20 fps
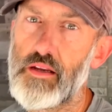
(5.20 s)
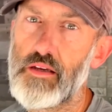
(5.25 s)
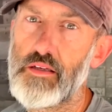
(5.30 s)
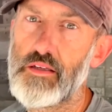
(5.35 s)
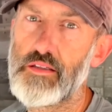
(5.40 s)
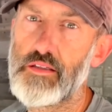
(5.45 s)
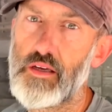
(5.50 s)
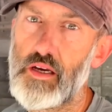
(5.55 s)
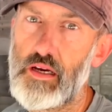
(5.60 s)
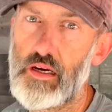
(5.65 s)

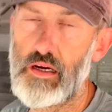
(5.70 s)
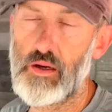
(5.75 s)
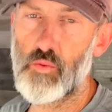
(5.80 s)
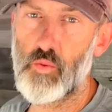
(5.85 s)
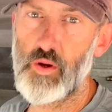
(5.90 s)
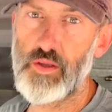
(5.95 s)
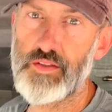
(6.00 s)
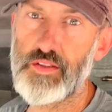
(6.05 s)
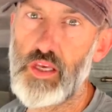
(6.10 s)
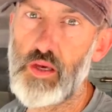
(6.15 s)
is uh,
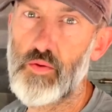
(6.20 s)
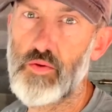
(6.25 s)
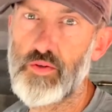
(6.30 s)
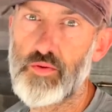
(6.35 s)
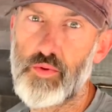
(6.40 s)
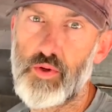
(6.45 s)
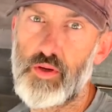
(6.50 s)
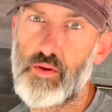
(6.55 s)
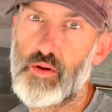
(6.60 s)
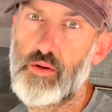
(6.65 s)
Wednesday was
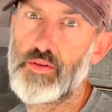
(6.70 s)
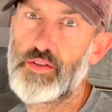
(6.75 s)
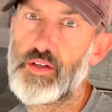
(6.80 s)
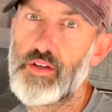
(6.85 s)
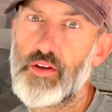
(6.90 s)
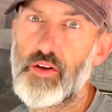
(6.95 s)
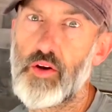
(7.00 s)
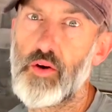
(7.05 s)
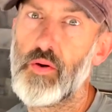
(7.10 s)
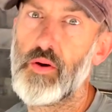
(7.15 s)
when I was
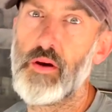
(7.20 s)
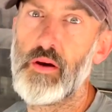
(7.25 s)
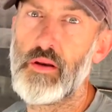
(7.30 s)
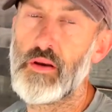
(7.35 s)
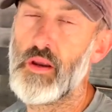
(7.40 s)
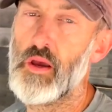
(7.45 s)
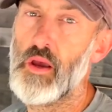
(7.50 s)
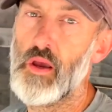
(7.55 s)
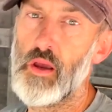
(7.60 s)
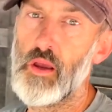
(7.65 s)
gonna go
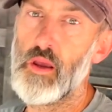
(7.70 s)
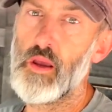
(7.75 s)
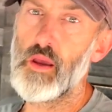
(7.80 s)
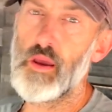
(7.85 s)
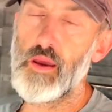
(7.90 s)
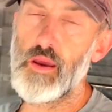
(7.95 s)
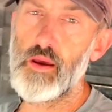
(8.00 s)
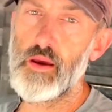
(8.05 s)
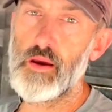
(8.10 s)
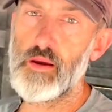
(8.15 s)
in
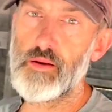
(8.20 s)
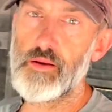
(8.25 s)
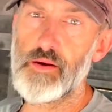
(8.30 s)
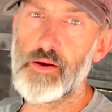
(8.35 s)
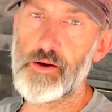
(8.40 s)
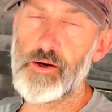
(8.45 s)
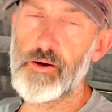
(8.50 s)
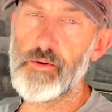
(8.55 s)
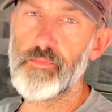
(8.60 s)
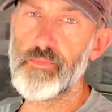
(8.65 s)
and
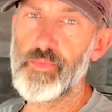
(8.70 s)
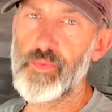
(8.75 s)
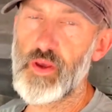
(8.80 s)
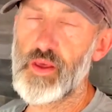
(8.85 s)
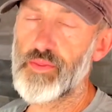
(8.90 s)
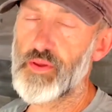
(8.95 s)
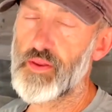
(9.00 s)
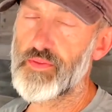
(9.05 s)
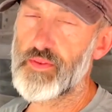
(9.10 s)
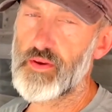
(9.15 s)
um, I
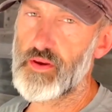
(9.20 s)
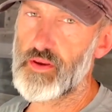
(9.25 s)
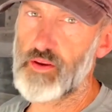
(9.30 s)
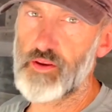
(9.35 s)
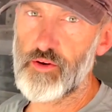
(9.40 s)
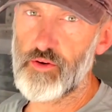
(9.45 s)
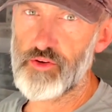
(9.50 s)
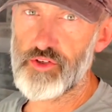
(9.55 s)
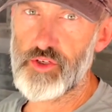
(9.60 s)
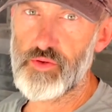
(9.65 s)
thought that,
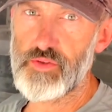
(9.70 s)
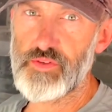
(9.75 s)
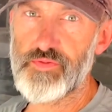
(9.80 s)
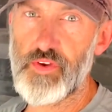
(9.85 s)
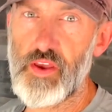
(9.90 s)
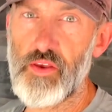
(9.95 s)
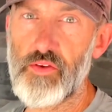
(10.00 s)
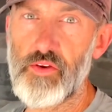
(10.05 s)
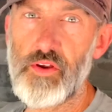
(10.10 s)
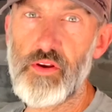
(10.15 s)
you know, she was
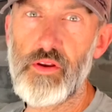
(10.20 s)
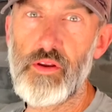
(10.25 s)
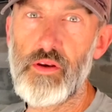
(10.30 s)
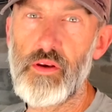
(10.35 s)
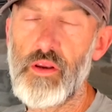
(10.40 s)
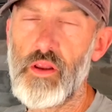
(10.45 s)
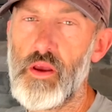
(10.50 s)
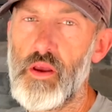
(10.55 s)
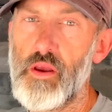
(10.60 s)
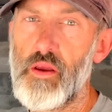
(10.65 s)
failing
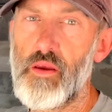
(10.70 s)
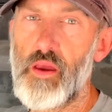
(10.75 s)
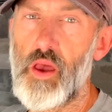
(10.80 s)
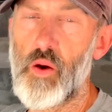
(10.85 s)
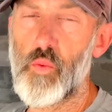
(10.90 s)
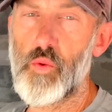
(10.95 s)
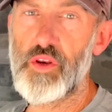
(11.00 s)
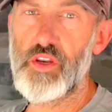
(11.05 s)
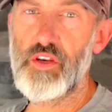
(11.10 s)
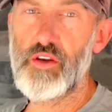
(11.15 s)
and,
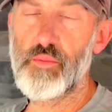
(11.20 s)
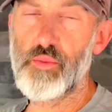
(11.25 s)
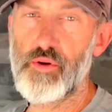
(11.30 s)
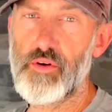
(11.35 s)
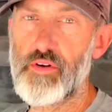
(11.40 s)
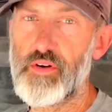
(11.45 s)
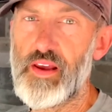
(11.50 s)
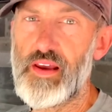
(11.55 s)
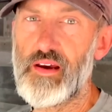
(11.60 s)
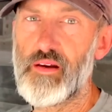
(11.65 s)
and we need to put
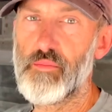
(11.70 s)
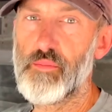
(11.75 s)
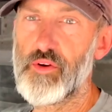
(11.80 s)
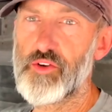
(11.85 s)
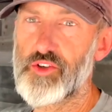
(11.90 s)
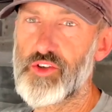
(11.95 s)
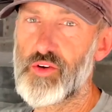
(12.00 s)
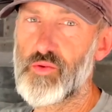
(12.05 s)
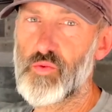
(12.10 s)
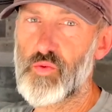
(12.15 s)
her down, but
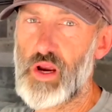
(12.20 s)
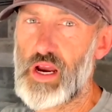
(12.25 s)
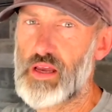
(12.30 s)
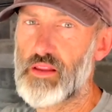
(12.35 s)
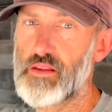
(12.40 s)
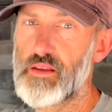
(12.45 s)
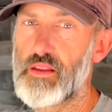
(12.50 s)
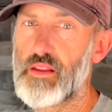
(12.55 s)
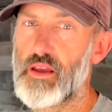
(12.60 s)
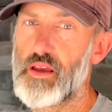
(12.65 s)
she
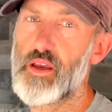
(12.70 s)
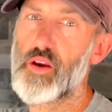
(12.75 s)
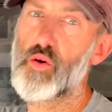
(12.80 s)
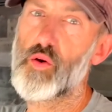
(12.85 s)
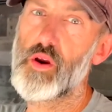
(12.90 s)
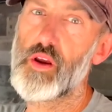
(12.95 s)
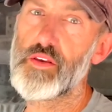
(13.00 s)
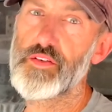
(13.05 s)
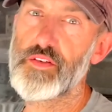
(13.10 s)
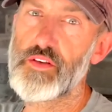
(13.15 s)
rallied like
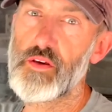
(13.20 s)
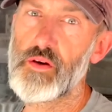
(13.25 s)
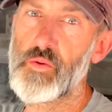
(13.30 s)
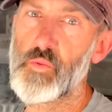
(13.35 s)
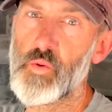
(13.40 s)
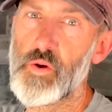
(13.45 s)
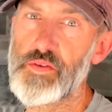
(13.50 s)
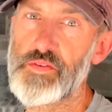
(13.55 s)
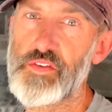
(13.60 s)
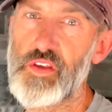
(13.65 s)
crazy
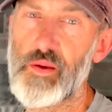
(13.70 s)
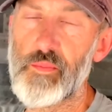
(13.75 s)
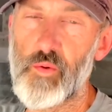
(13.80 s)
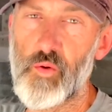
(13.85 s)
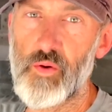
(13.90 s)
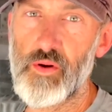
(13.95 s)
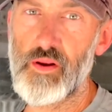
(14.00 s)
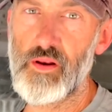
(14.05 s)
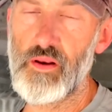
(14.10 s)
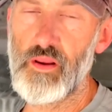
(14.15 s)
on Wednesday
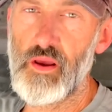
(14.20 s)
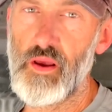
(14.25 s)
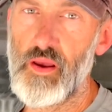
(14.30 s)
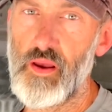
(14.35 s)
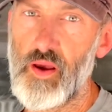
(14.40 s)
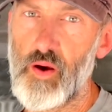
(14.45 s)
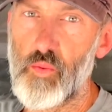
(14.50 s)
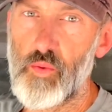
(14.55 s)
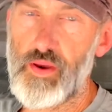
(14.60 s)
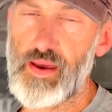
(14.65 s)
morning.
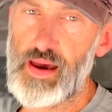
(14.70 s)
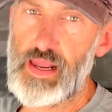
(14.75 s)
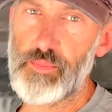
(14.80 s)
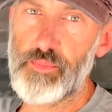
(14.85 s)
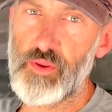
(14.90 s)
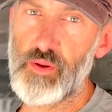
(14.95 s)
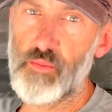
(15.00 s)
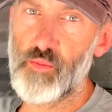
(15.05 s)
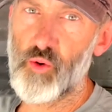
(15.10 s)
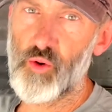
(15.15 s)
We got up
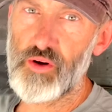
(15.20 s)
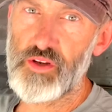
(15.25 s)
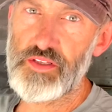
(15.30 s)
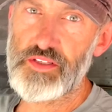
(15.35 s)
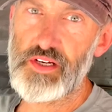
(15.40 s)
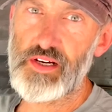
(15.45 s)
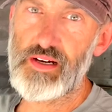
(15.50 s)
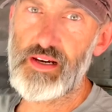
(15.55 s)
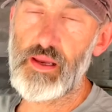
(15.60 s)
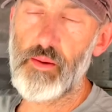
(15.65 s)
in the morning
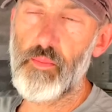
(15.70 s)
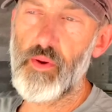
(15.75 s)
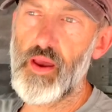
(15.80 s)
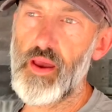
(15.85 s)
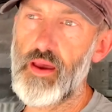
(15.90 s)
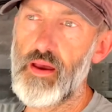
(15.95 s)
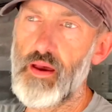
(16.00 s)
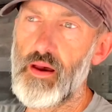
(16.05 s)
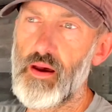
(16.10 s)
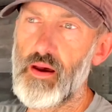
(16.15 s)
time
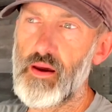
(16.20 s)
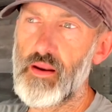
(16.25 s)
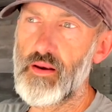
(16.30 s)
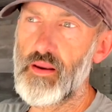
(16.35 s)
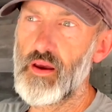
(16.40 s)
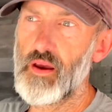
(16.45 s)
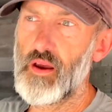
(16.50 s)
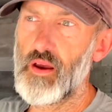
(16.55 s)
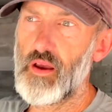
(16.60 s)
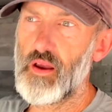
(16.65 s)
and,
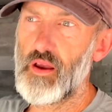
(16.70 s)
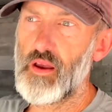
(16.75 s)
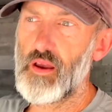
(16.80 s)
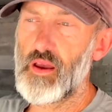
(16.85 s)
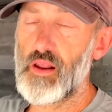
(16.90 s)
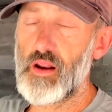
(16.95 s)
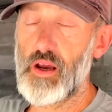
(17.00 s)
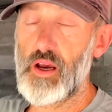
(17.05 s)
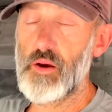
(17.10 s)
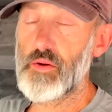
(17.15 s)

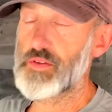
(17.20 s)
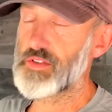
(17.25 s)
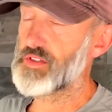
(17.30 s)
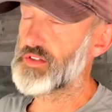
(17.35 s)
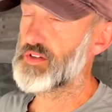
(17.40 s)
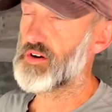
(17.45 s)
and I was just